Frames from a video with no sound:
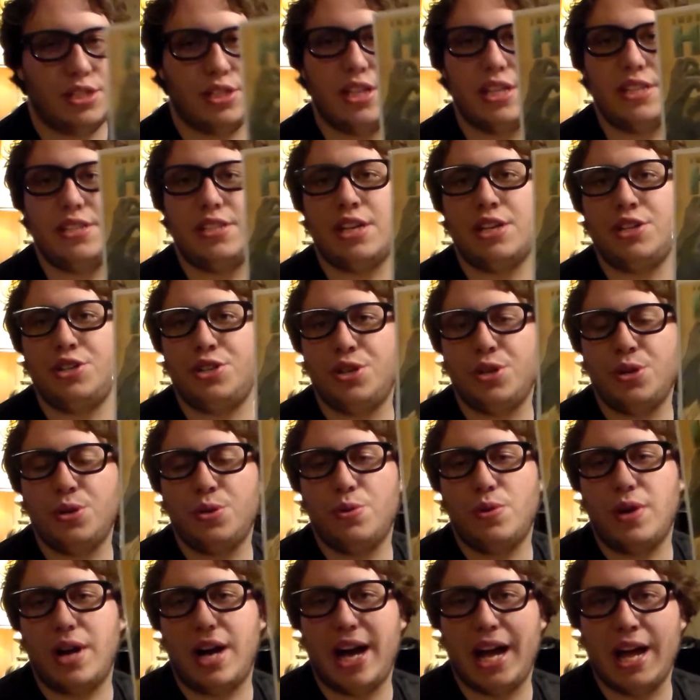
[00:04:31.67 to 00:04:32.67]
So this
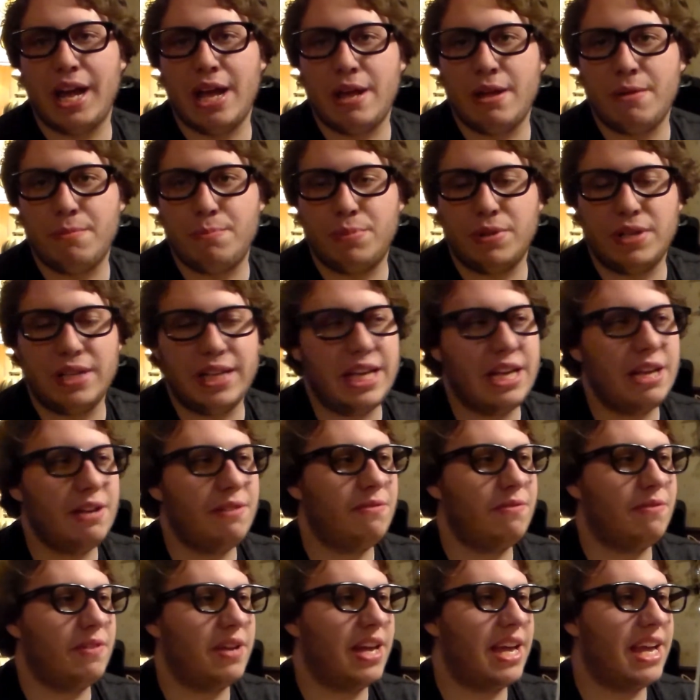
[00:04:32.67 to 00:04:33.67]
issue, I
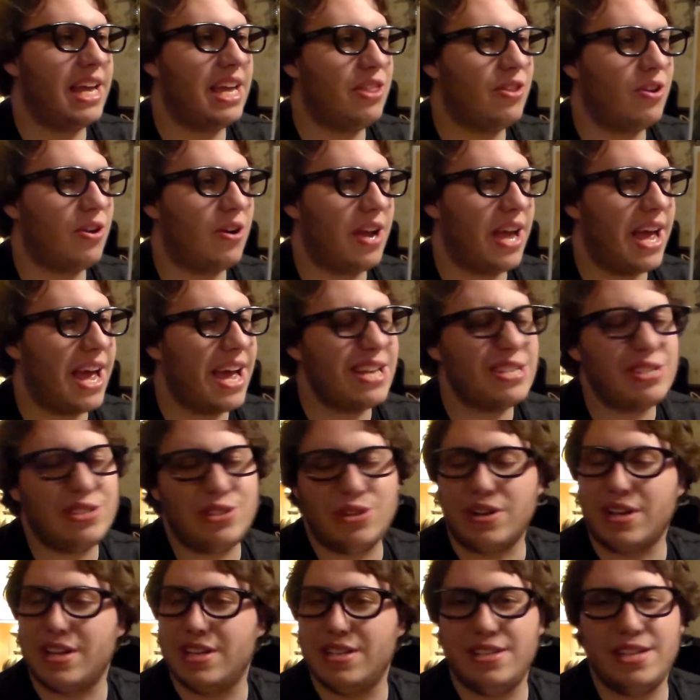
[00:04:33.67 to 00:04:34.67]
believe, either
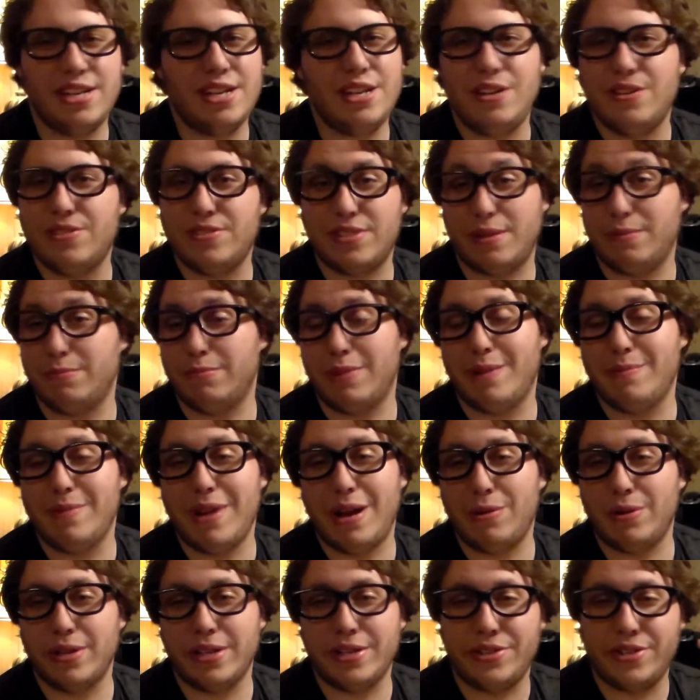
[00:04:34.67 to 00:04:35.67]
ends or continues. I'm
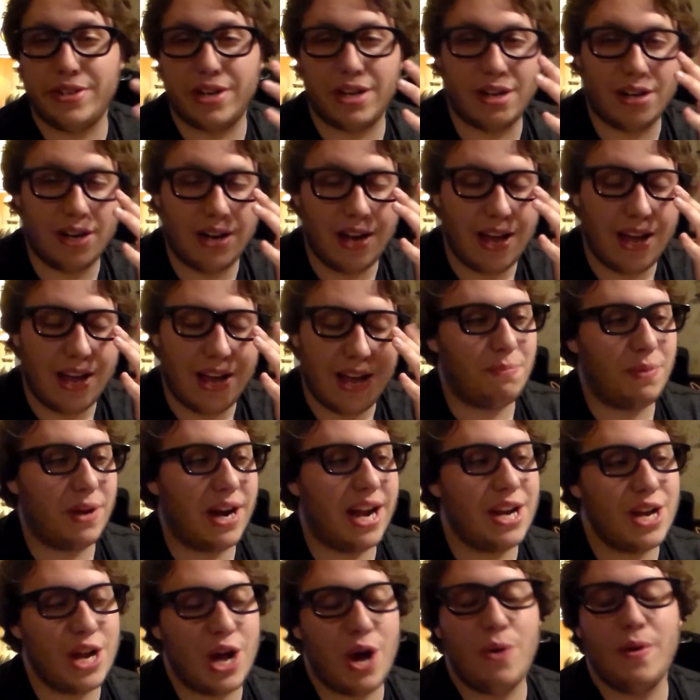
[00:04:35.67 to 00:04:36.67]
not really sure,
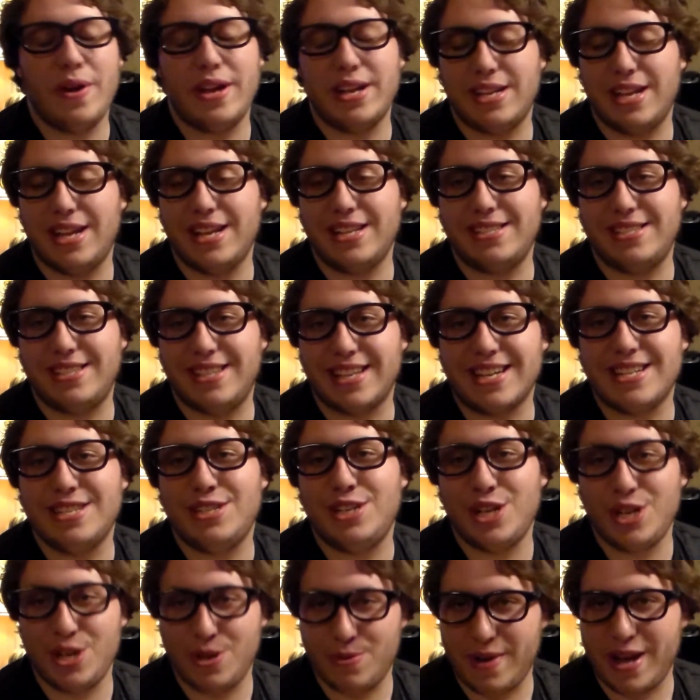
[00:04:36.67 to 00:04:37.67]
but I know it's the
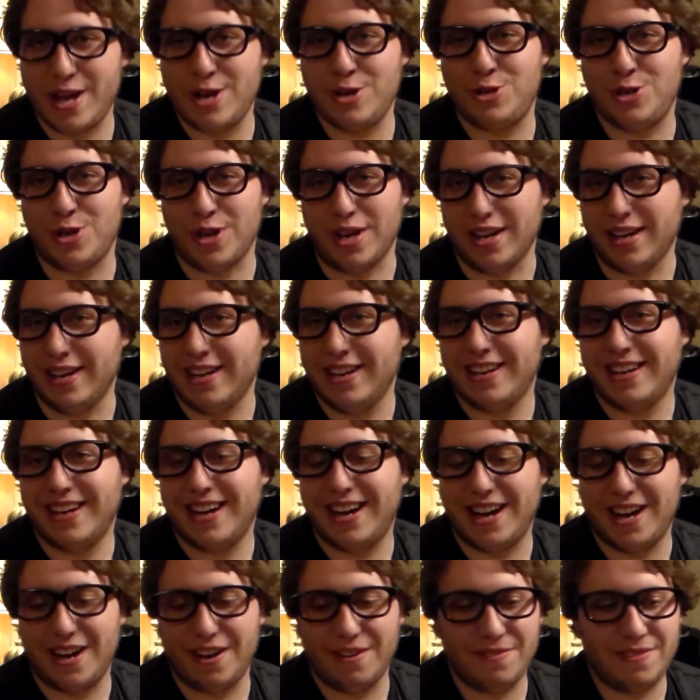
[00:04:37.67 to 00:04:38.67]
continuation
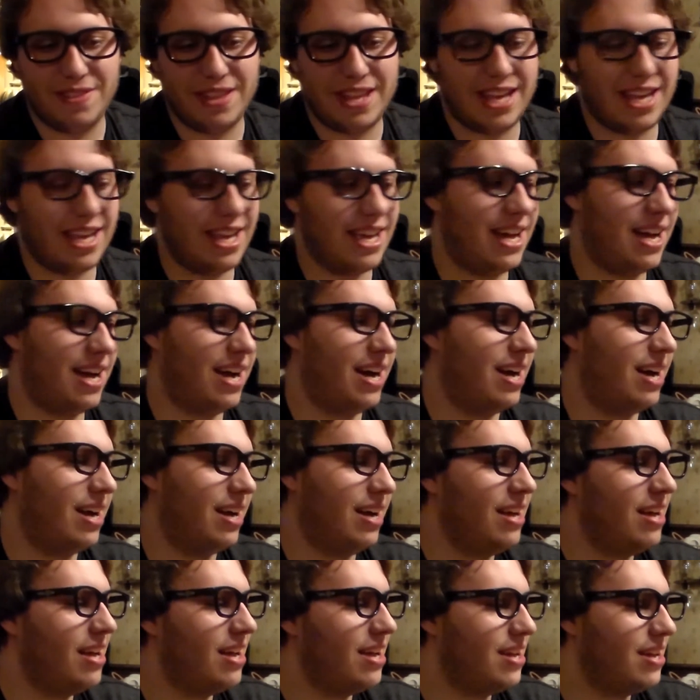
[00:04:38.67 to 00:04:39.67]
of the
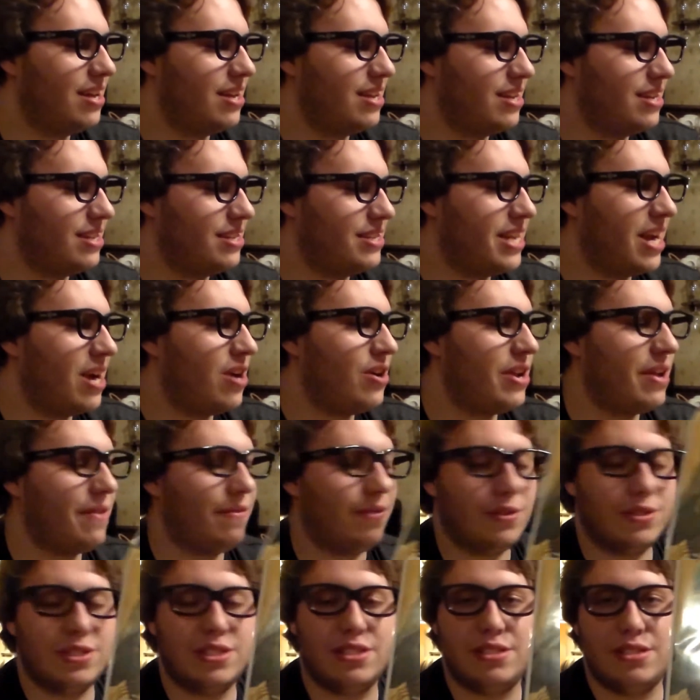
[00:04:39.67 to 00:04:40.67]

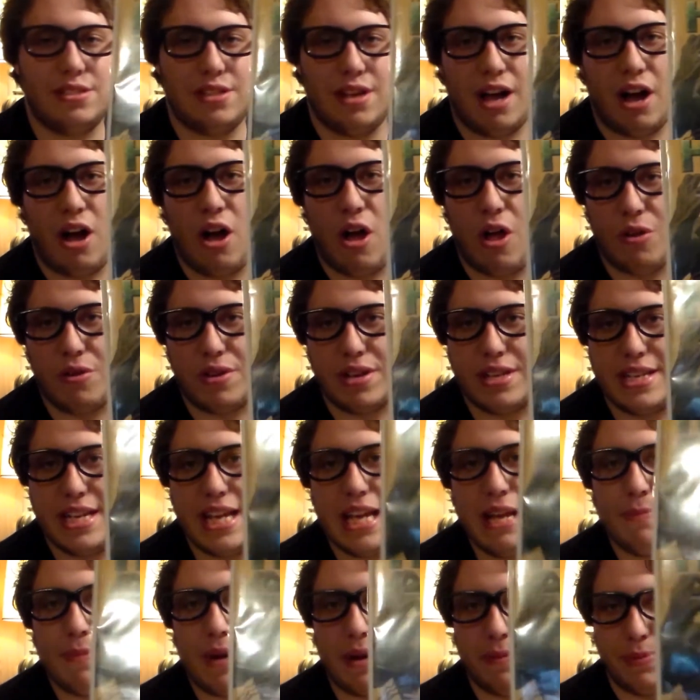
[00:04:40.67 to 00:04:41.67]
Daredevil Hulk
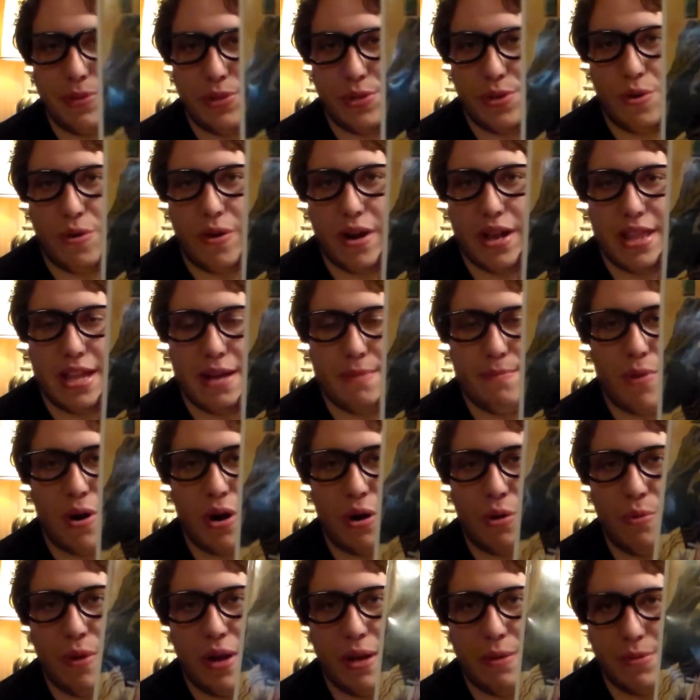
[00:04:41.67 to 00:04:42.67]
team-up story that
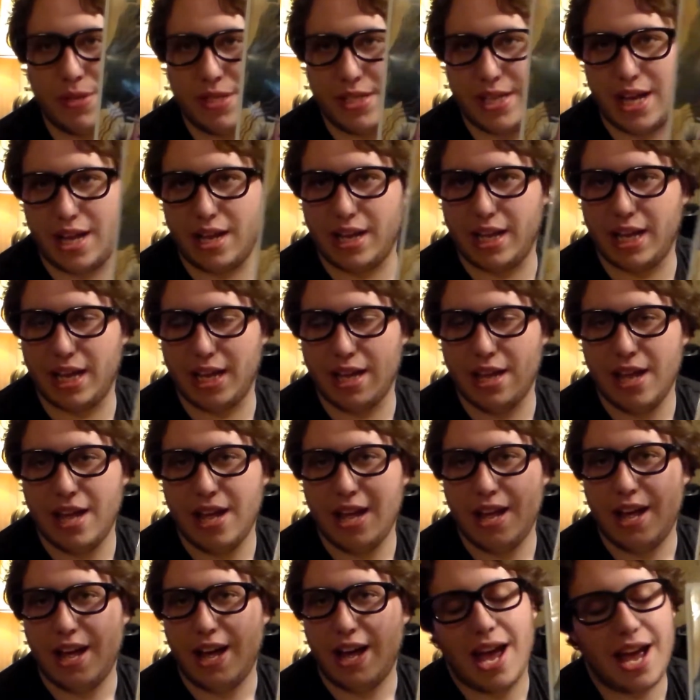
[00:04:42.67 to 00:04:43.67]
Mark Waid was telling.
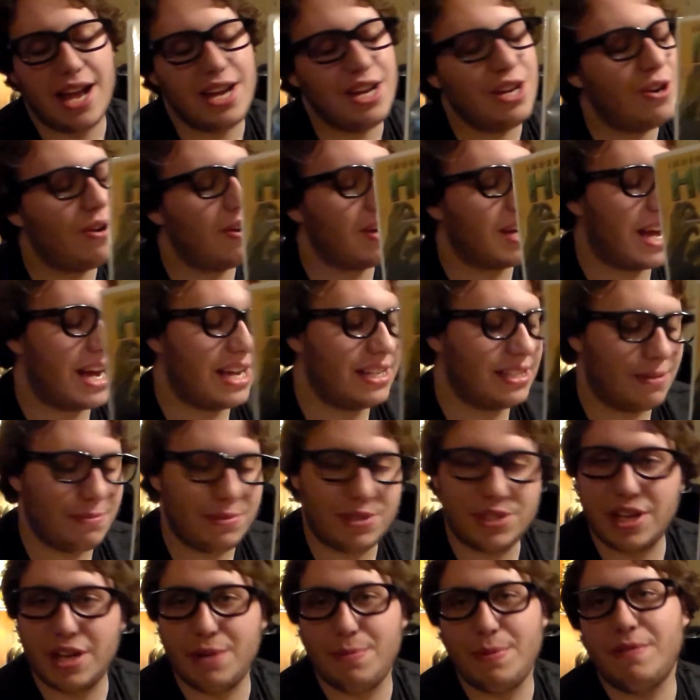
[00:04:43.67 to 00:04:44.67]
And you know what, guys?
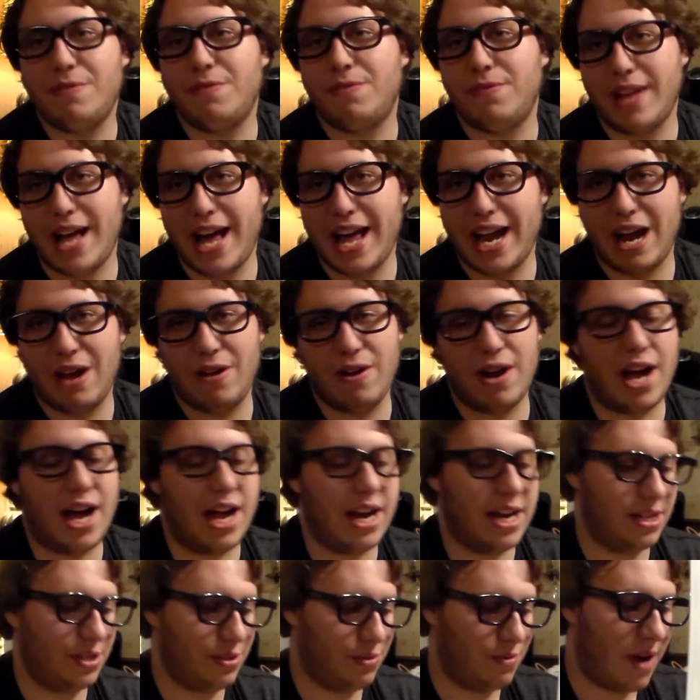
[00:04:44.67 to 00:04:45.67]
I'm just going to be flat out
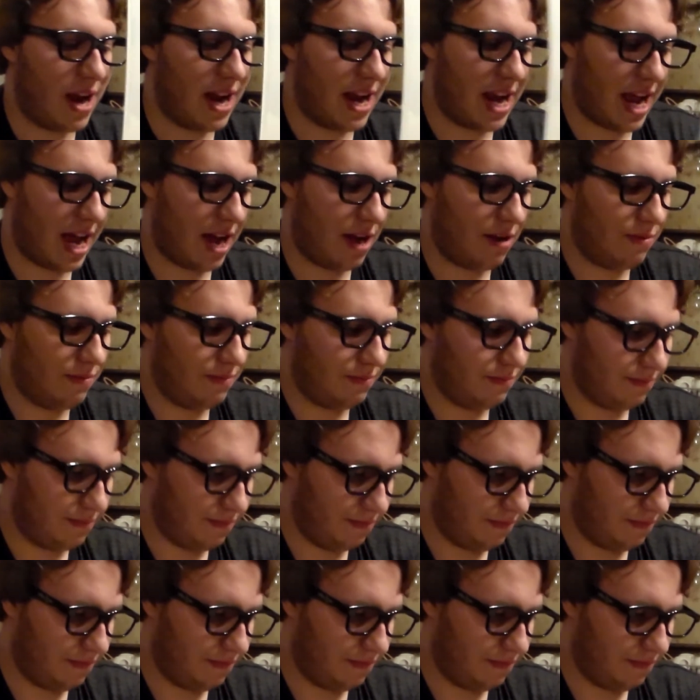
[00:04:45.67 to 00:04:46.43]
honest right now.